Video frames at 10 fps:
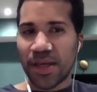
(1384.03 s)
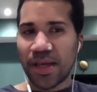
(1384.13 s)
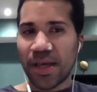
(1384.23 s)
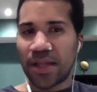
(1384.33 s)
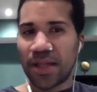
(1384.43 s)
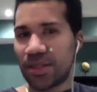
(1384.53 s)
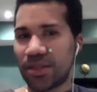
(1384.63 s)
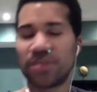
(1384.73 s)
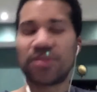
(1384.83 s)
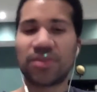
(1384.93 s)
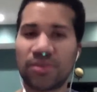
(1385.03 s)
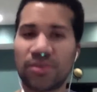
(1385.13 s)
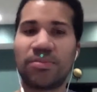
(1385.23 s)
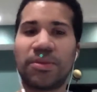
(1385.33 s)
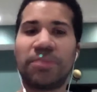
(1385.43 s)
and it doesn't know
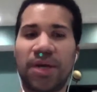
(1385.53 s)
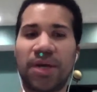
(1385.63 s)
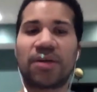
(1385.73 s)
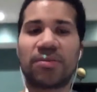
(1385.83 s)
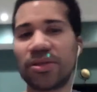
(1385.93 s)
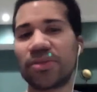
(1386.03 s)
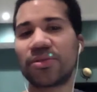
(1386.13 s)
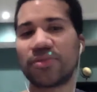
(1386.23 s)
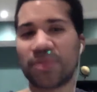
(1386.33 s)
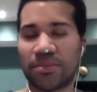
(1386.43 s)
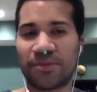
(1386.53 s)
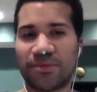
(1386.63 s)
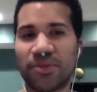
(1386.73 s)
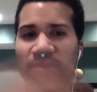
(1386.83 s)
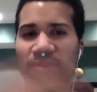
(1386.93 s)
on my Mac, but it knows on my
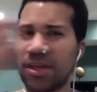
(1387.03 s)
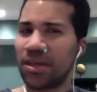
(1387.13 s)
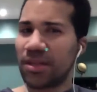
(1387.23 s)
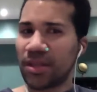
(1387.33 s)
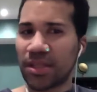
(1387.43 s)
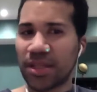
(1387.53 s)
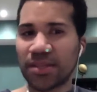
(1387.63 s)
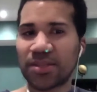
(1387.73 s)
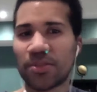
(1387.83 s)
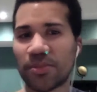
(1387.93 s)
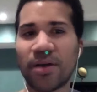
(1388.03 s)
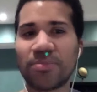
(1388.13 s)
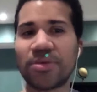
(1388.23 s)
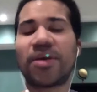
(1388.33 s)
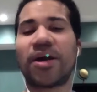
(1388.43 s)
phone. Like that's the
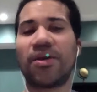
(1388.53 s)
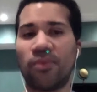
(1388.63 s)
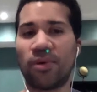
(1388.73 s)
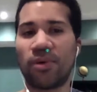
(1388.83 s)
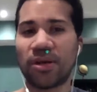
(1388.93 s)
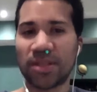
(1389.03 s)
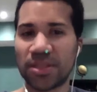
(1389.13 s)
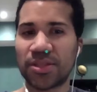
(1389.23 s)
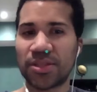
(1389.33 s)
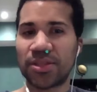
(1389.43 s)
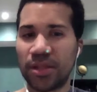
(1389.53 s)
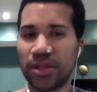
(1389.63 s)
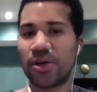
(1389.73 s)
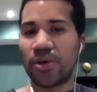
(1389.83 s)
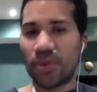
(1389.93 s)
problem. I want it to
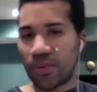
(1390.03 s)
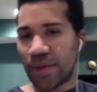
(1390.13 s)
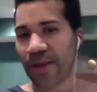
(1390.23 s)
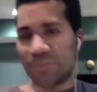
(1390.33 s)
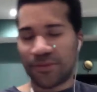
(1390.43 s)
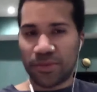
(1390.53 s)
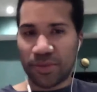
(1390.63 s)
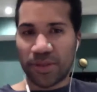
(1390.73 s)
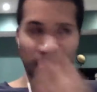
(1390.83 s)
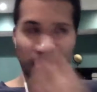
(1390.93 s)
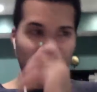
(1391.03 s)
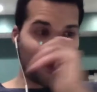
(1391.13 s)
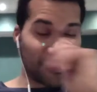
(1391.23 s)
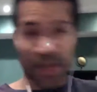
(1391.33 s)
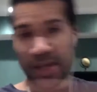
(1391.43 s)
know everywhere. So
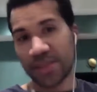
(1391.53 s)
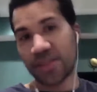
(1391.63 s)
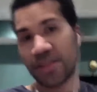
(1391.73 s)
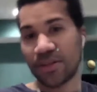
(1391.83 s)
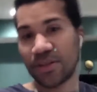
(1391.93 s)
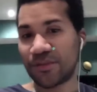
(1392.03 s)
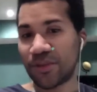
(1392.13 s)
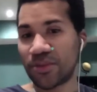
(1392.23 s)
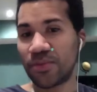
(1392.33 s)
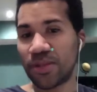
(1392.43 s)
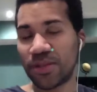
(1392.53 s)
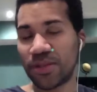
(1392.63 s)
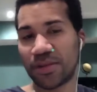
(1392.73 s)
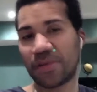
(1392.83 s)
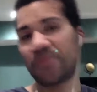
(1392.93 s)
if I ask it on the phone one
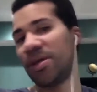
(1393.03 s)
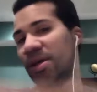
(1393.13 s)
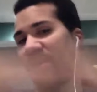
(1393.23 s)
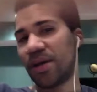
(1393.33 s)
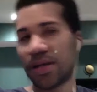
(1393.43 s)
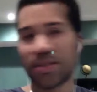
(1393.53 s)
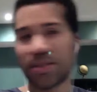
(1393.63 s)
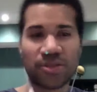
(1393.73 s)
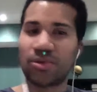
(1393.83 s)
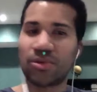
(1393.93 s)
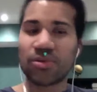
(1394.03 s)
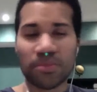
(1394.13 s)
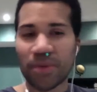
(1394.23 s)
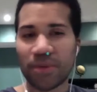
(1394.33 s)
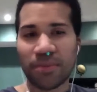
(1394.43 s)
time, I can just go to
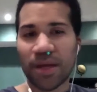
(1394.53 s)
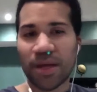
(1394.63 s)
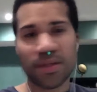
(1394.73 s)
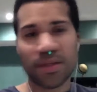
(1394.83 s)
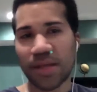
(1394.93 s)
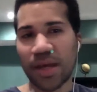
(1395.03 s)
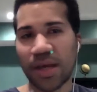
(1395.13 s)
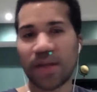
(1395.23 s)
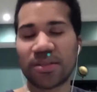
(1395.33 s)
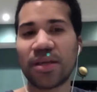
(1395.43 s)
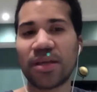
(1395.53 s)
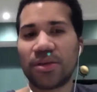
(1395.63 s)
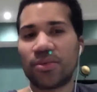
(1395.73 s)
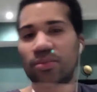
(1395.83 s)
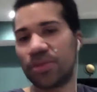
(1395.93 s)
my Mac and ask, and
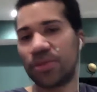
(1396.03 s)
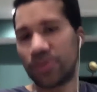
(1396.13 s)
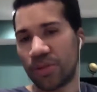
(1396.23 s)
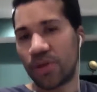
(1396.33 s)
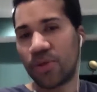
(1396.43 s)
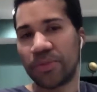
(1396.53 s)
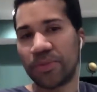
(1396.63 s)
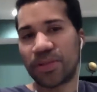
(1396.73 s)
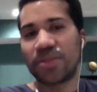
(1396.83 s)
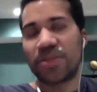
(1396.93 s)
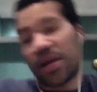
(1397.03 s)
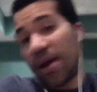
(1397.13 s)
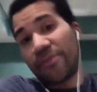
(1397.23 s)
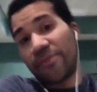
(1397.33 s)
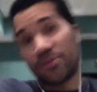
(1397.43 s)
it will know because
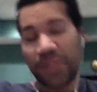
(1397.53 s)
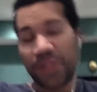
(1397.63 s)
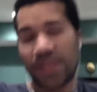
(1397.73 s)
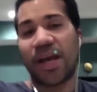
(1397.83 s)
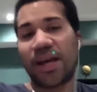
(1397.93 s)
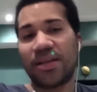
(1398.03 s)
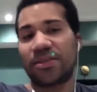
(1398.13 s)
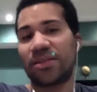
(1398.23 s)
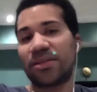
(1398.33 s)
I've already asked it.